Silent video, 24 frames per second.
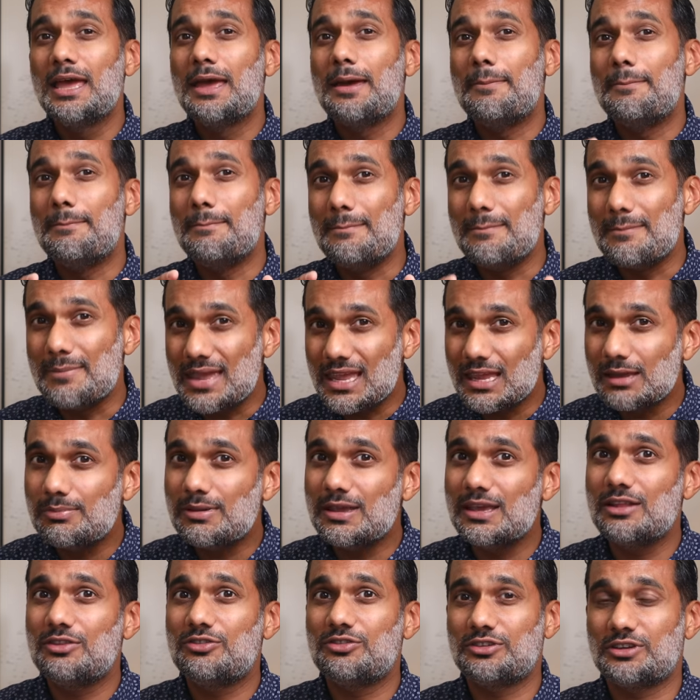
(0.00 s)

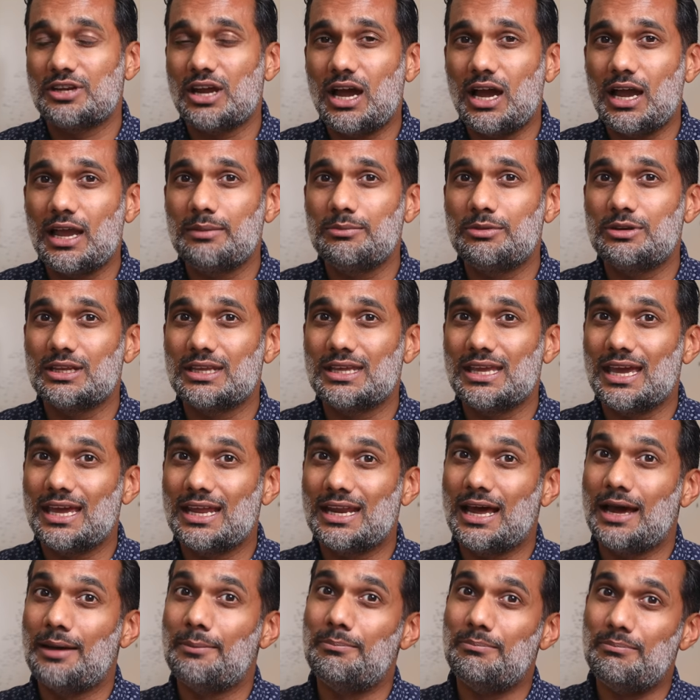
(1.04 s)
maybe it's time to get
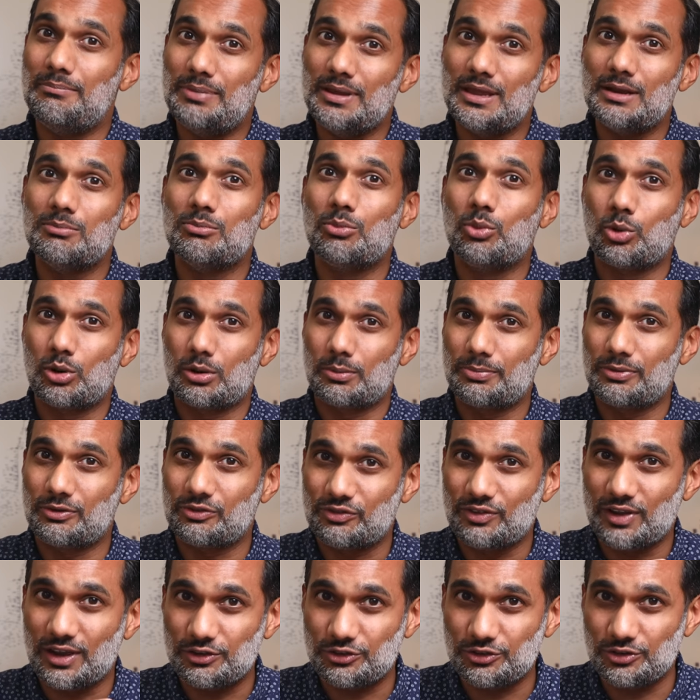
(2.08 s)
a bit more
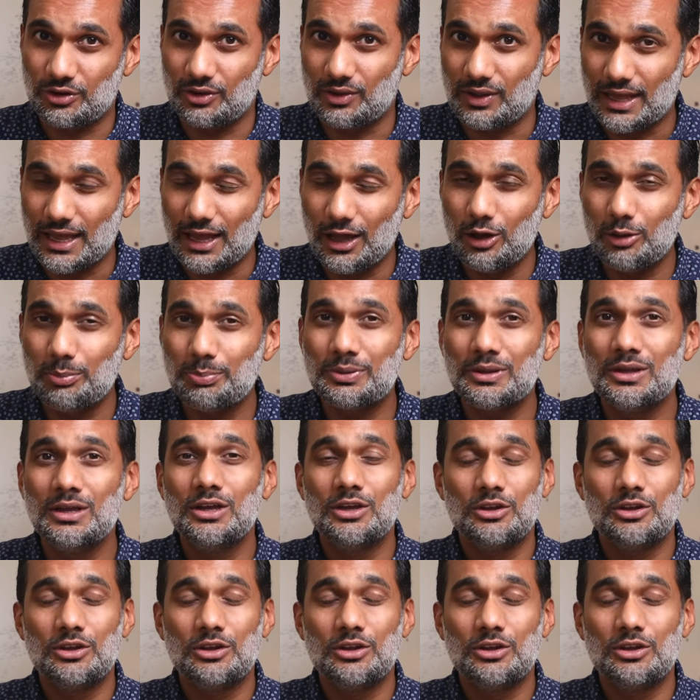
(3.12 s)
professional help